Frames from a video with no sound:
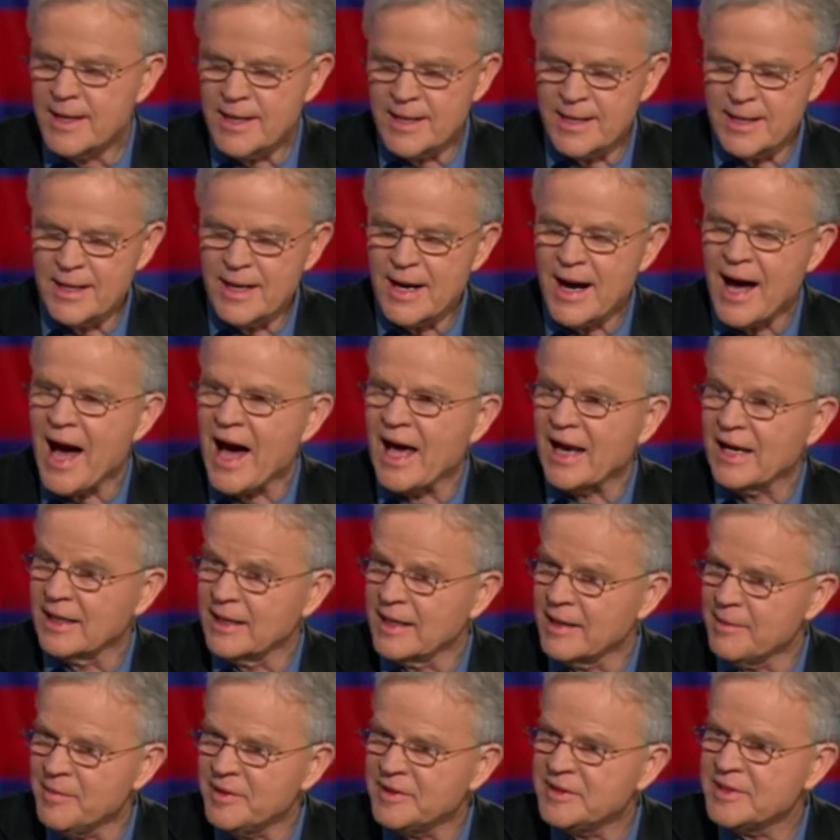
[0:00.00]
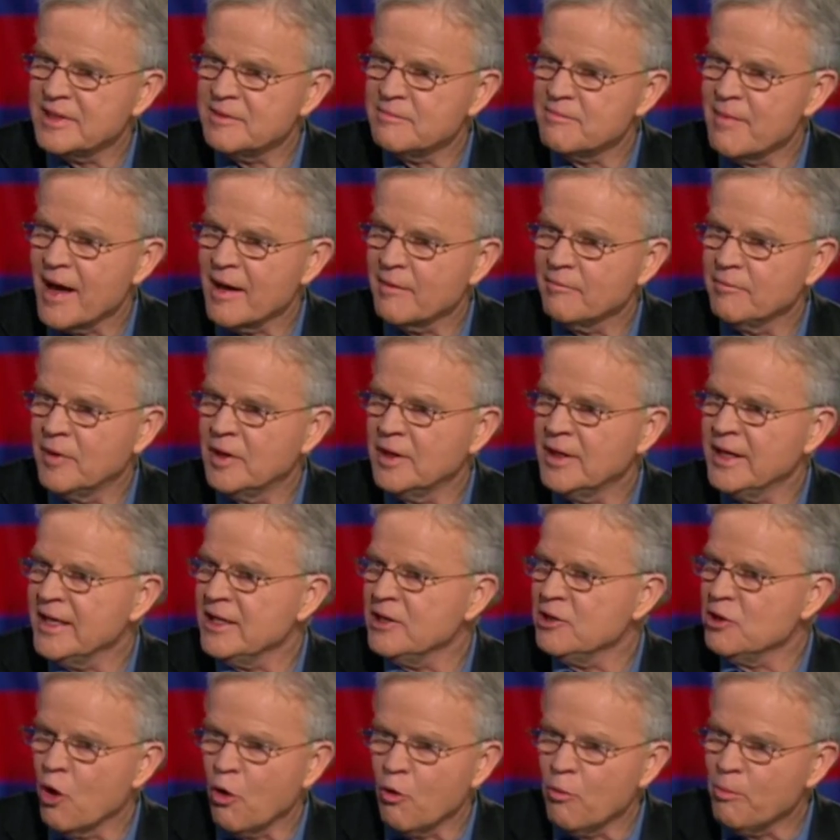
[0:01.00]
I limited my
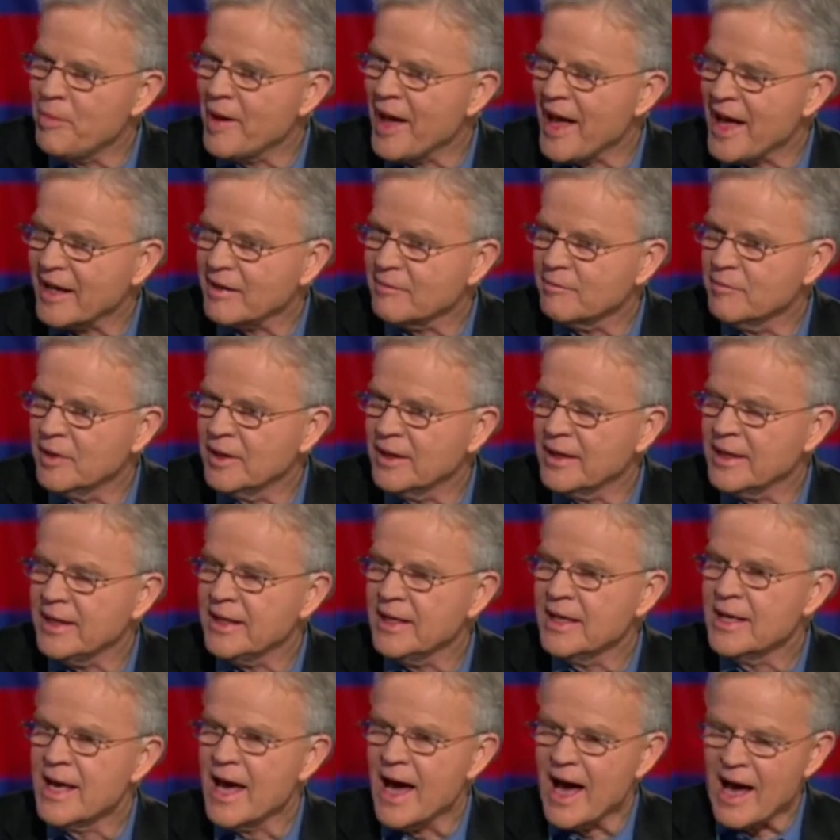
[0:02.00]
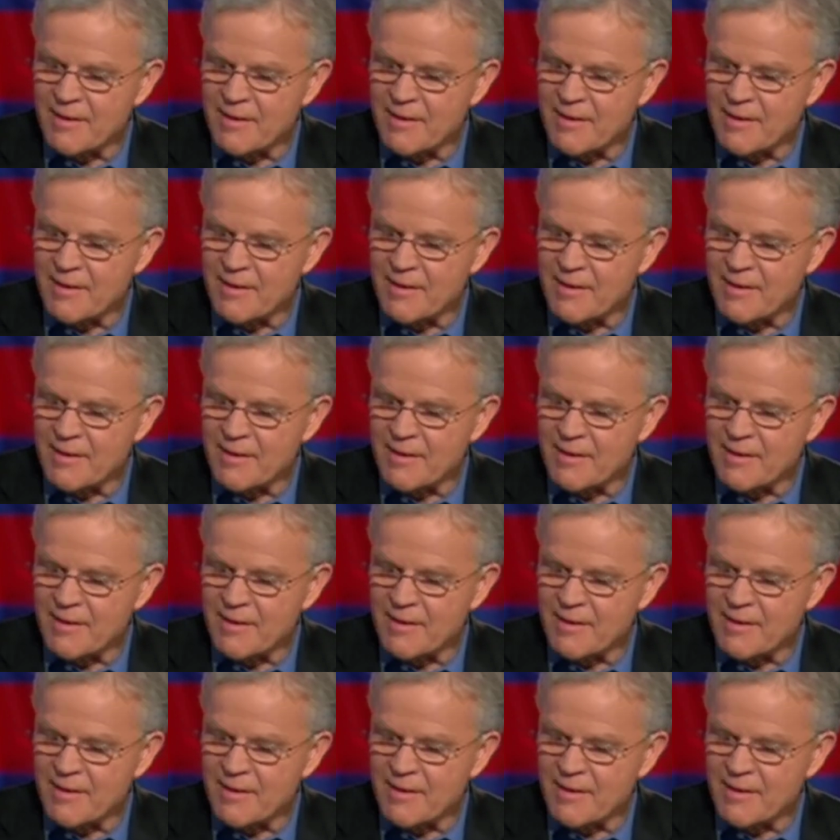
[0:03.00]
money, no PAC money.